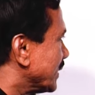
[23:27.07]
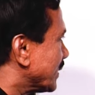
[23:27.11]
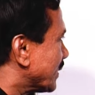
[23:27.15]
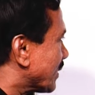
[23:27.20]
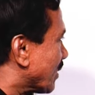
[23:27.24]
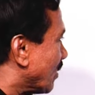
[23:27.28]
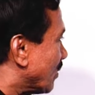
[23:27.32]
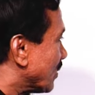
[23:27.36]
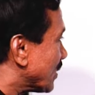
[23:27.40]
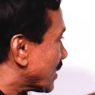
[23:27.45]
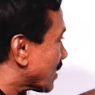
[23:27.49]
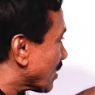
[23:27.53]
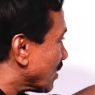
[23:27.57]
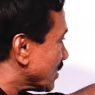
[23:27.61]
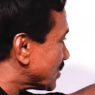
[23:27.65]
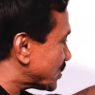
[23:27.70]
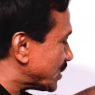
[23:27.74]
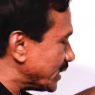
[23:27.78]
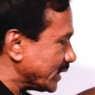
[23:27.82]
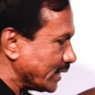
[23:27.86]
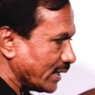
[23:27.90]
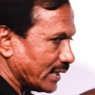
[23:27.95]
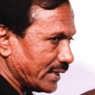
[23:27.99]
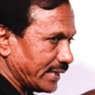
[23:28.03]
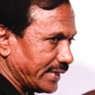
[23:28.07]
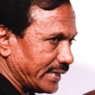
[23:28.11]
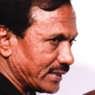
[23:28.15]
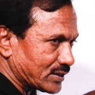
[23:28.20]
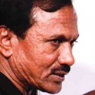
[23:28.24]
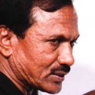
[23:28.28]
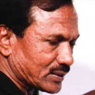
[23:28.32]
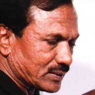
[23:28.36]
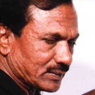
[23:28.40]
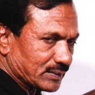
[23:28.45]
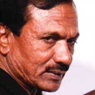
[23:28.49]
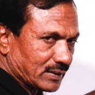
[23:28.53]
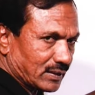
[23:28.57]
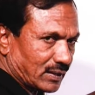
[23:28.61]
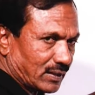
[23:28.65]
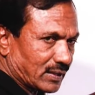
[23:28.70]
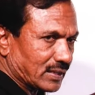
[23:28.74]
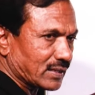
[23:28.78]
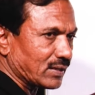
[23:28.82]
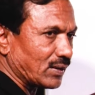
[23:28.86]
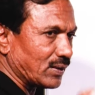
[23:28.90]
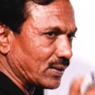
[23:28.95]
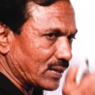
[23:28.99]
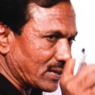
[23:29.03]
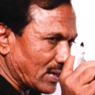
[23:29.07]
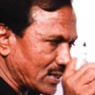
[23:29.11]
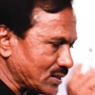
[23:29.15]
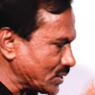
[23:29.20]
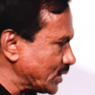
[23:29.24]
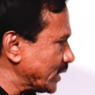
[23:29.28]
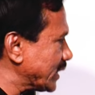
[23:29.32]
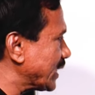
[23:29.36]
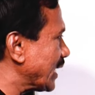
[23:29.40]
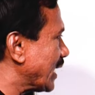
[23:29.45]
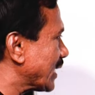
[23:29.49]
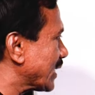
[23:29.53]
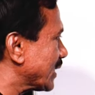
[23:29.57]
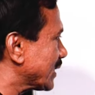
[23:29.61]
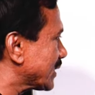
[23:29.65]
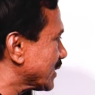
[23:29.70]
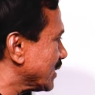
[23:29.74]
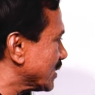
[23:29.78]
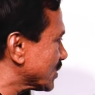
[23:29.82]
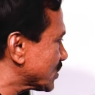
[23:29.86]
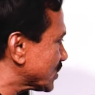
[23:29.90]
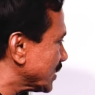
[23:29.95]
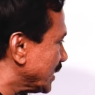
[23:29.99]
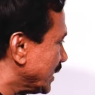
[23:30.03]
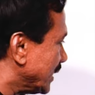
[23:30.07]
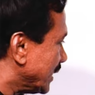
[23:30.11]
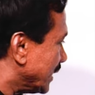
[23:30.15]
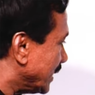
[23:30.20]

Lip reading: contrasting alleles or contrasting characters